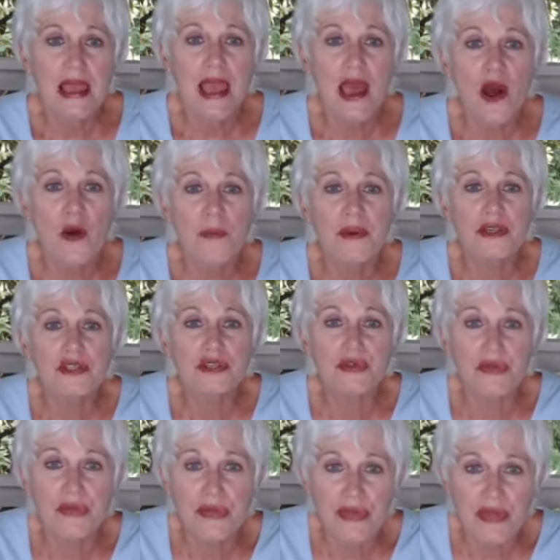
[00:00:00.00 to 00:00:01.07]
help us
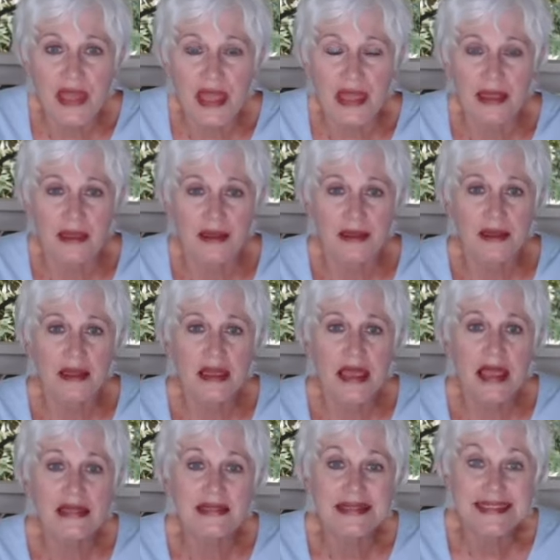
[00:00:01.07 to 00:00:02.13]
to think
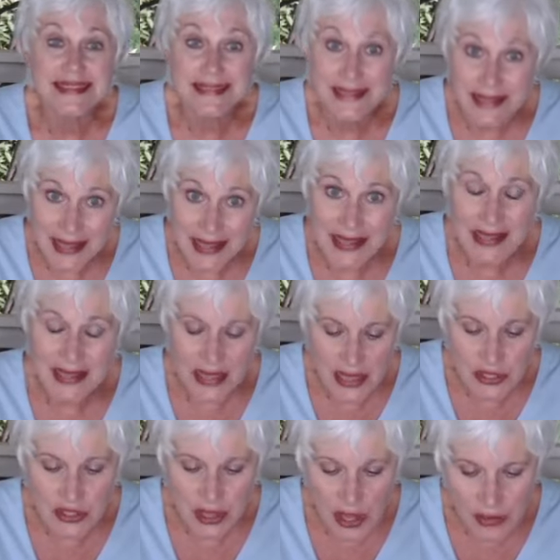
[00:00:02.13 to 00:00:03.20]
and to see
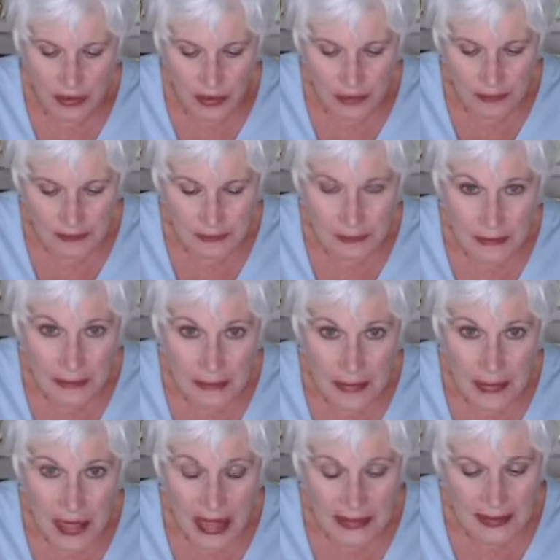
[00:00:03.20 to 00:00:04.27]
each other
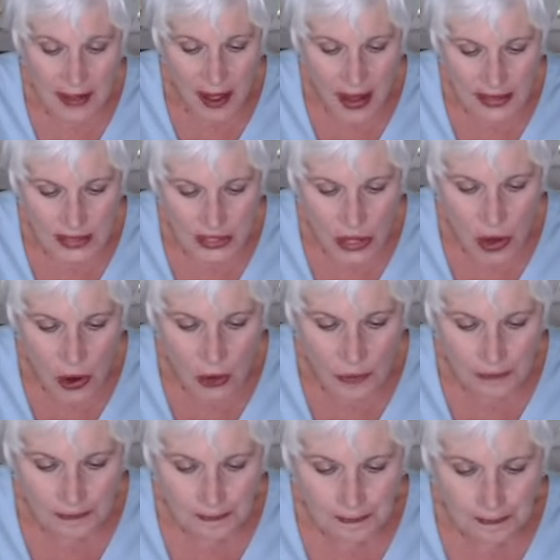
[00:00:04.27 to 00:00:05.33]
as God's
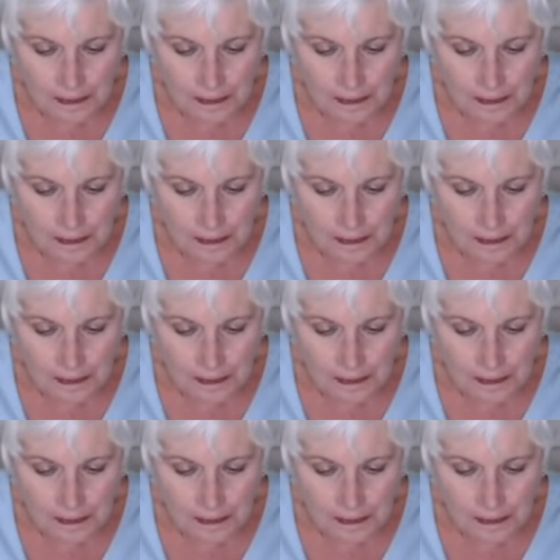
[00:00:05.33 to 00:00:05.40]
own.